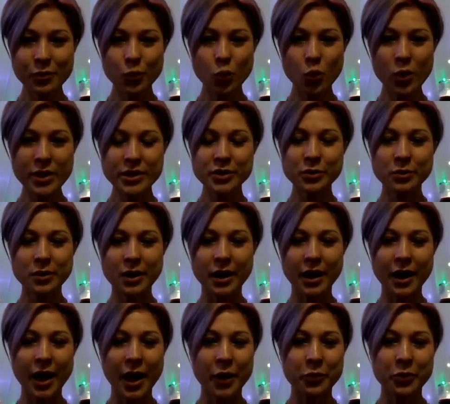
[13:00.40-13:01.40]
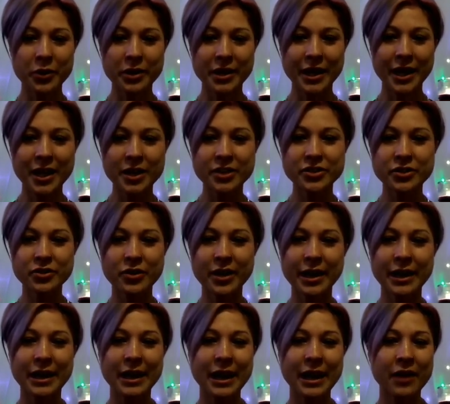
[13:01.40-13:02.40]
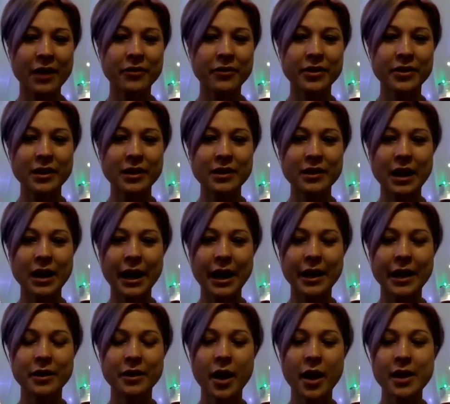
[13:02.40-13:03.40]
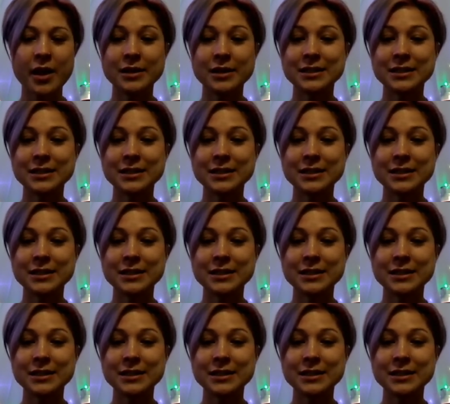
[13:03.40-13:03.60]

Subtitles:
went to work. I really integrated everything that I had